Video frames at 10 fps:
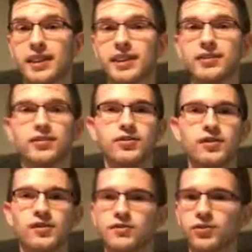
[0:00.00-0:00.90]
and
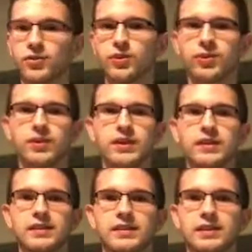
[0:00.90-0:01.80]
show no
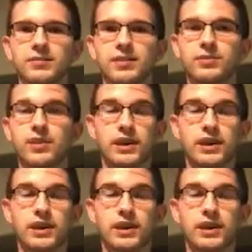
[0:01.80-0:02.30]
signs and symptoms.